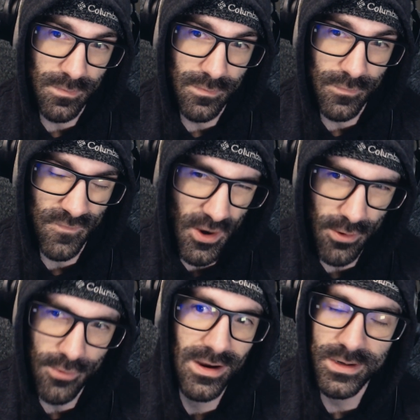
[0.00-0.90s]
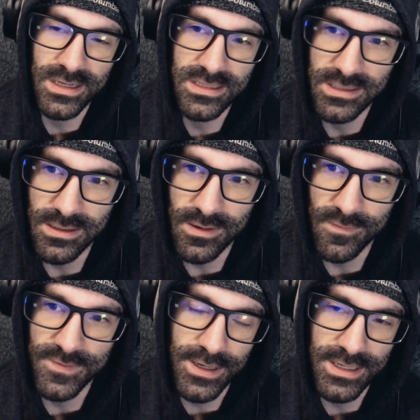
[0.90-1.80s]
Very reminiscent of
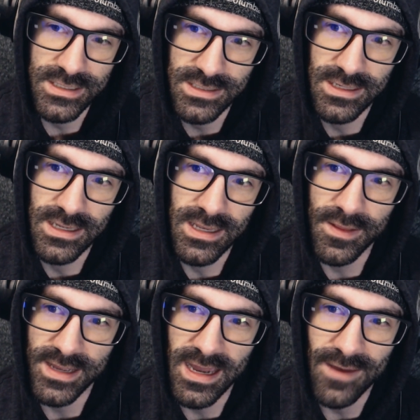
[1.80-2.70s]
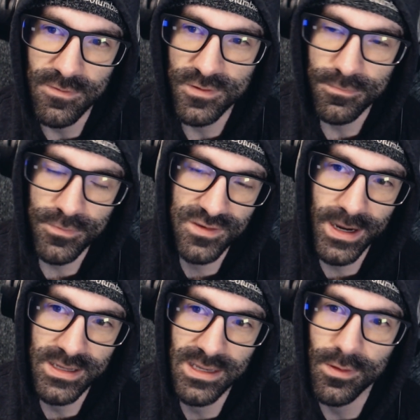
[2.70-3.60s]
Dice, and like I have to
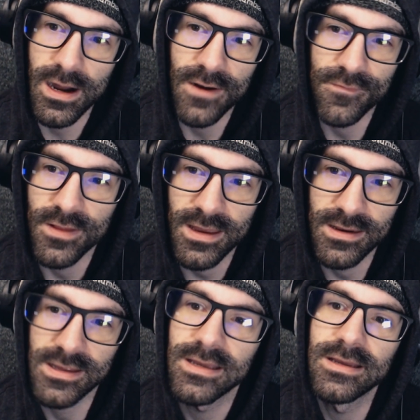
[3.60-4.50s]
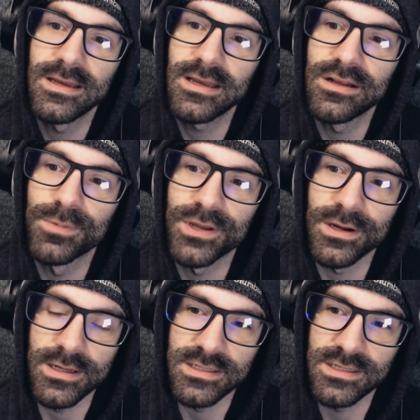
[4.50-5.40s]
respect him a lot for that,
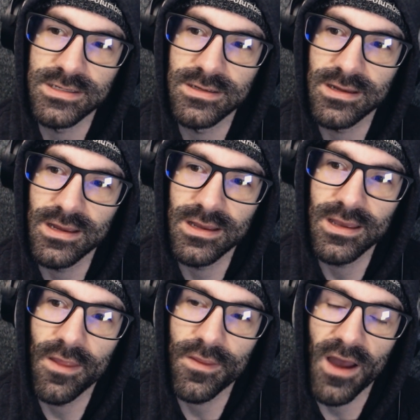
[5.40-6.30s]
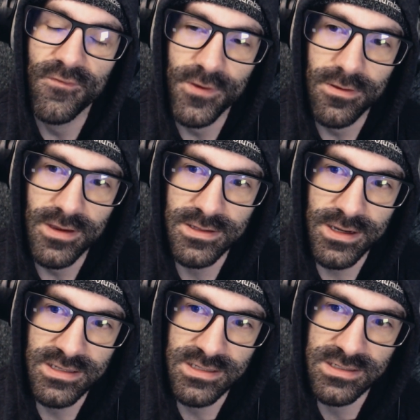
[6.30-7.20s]
because I feel like
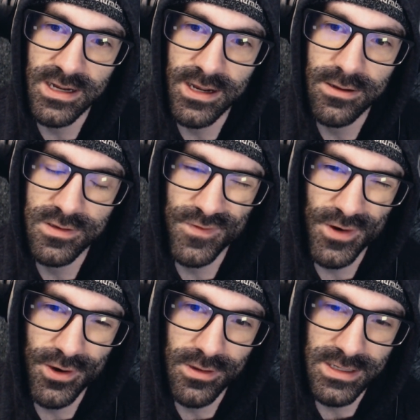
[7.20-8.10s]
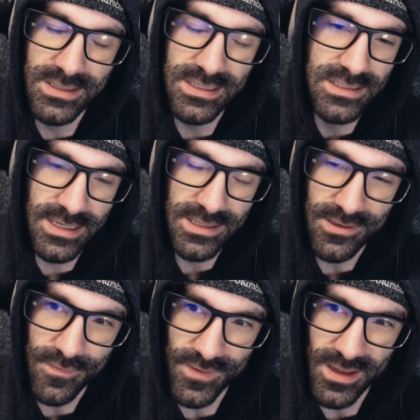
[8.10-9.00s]
Dice's style is very like
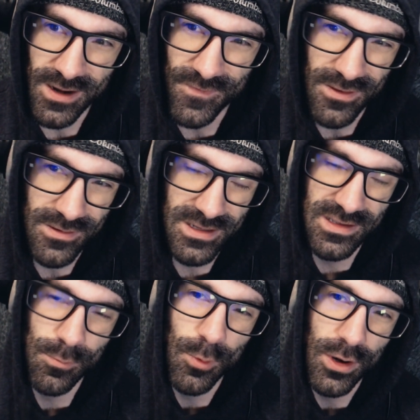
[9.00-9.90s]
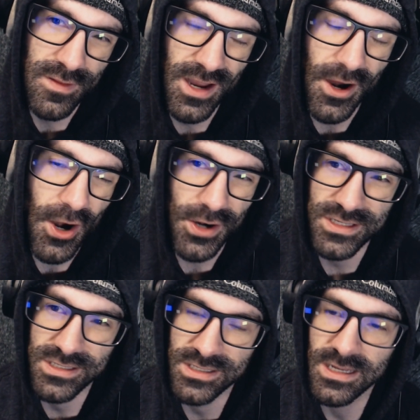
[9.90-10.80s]
distinctive, and I feel it's like one of the
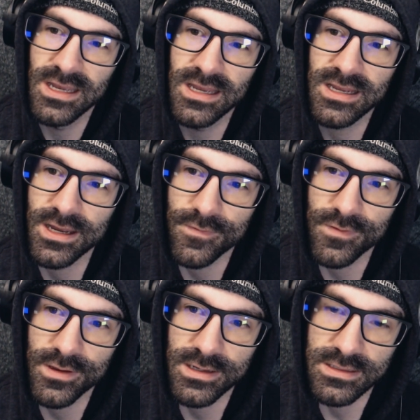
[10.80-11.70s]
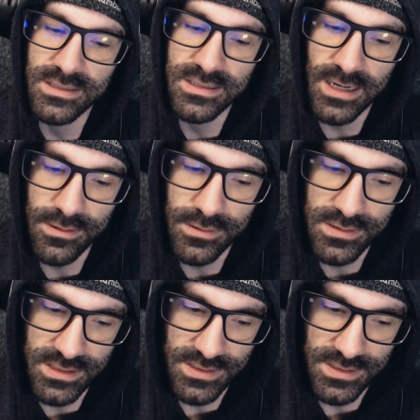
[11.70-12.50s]
hardest kind of like styles